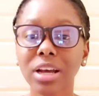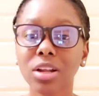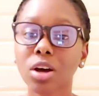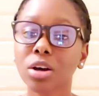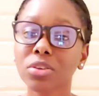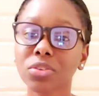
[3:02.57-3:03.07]
I'll
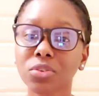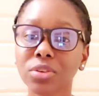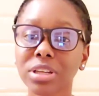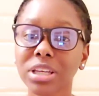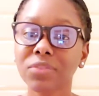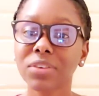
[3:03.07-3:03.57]
also
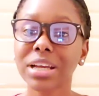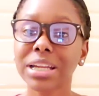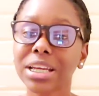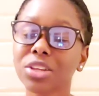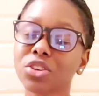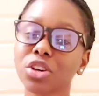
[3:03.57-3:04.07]
leave a
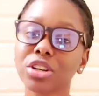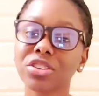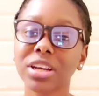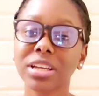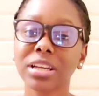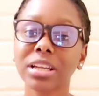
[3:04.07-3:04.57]
link to her
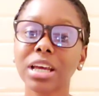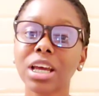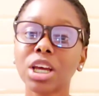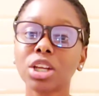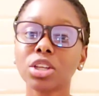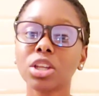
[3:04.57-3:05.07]
channel
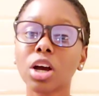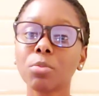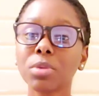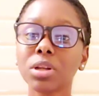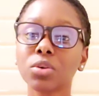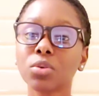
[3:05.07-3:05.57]

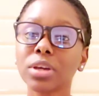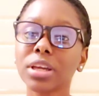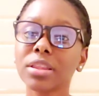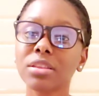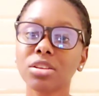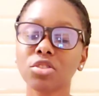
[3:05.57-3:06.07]
down below
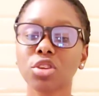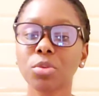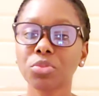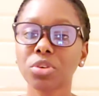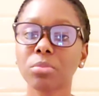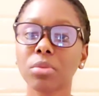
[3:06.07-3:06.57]
in the
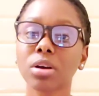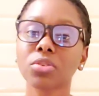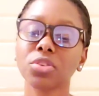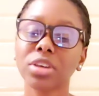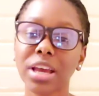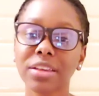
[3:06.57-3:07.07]
description
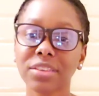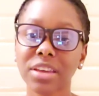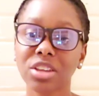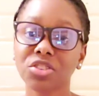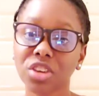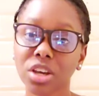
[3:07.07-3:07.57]
box so you guys
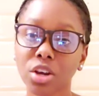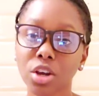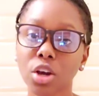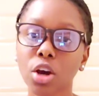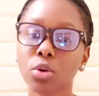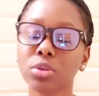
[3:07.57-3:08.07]
can check
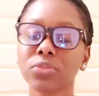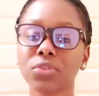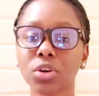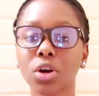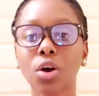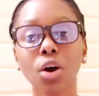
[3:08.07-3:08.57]
her out
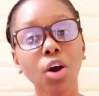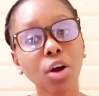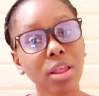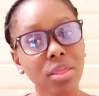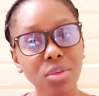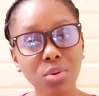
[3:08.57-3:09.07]
for
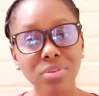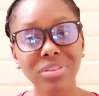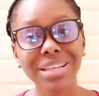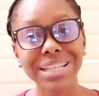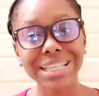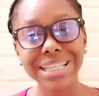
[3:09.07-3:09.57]
all
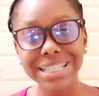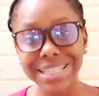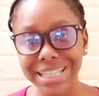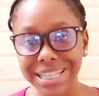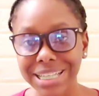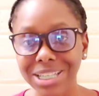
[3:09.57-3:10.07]
those
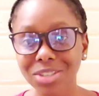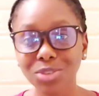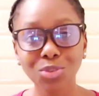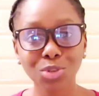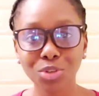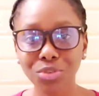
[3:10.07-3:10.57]
detailed
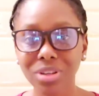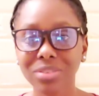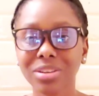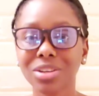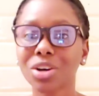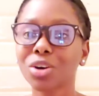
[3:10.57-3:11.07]

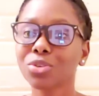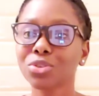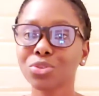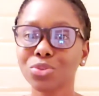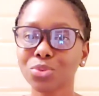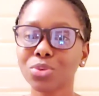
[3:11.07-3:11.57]
tutorials on how
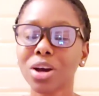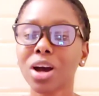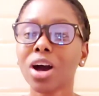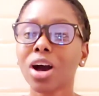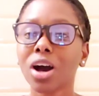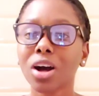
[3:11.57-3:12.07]
to do
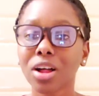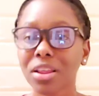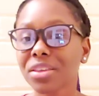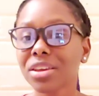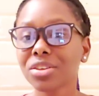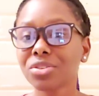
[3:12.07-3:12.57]
all
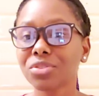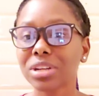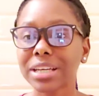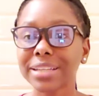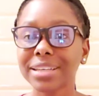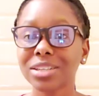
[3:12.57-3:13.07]
things
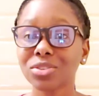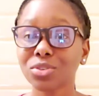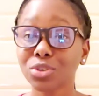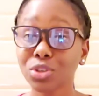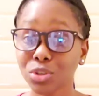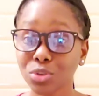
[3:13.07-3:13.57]
related
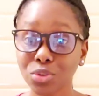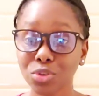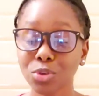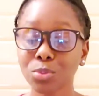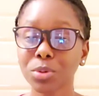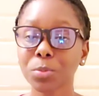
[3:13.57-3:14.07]
to
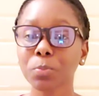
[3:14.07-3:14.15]
YouTube.